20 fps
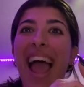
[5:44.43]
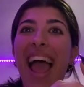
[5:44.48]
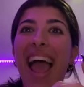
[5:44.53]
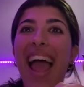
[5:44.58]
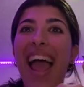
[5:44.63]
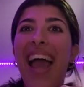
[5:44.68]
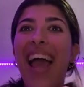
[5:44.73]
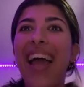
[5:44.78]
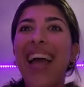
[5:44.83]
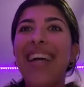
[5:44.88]

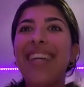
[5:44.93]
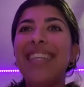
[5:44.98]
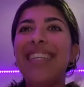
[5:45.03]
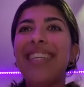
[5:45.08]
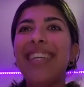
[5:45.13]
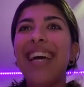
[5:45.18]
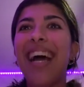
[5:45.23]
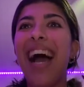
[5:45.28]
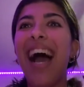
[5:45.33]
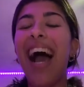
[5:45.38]

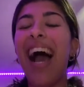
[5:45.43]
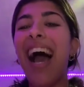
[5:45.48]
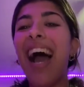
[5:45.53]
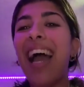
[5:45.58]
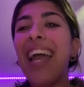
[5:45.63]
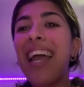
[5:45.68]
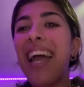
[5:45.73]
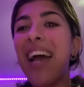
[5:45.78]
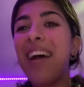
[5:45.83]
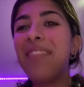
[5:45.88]
And
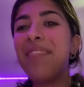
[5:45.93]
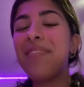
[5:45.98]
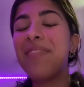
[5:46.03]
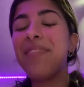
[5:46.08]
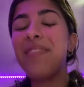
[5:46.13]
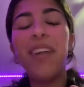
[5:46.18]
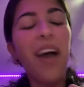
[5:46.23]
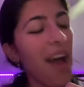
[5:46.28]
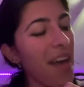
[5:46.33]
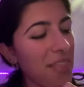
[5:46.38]
I have
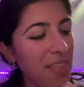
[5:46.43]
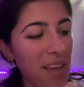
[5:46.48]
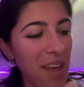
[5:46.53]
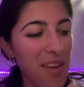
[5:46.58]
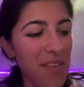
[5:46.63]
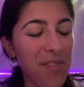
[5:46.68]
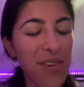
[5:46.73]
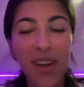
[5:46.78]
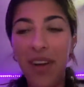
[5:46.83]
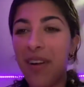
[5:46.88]
not thought
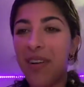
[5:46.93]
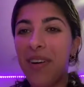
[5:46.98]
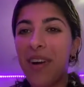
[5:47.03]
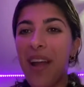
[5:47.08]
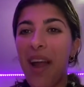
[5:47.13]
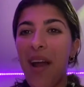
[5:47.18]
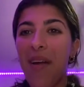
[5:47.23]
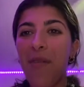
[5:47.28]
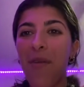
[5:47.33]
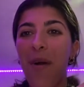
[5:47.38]
of what
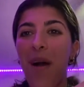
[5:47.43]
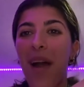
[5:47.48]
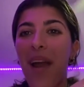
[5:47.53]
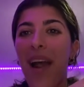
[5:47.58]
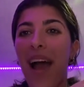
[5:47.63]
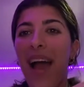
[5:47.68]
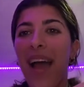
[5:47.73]
career I want.